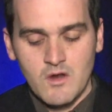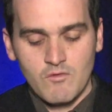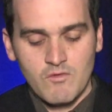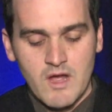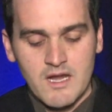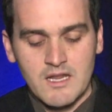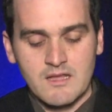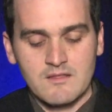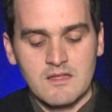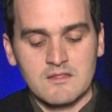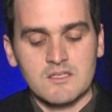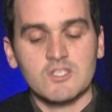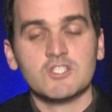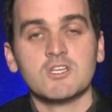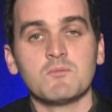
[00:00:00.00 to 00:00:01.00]
writing that
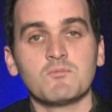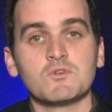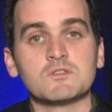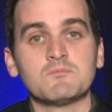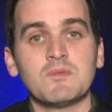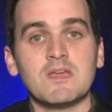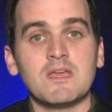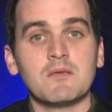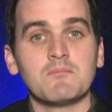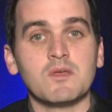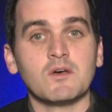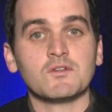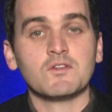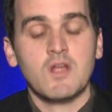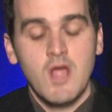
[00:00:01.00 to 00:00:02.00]
the ship was being
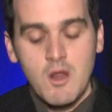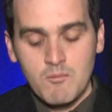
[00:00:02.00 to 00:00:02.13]
built